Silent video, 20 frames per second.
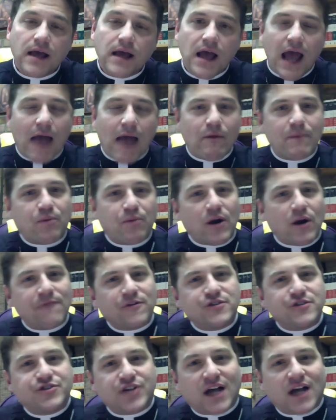And we pray
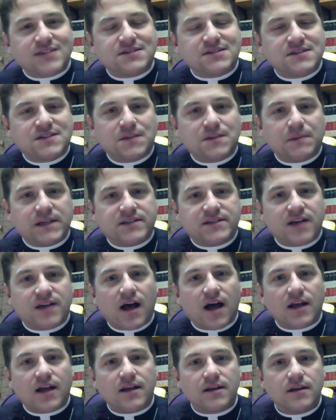for justice to be
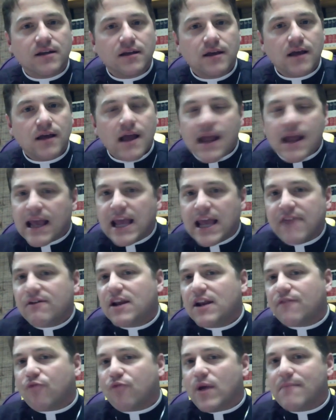done,
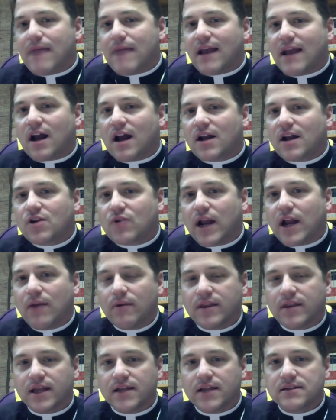even if we may not agree
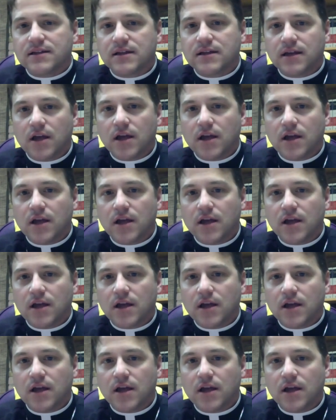with it.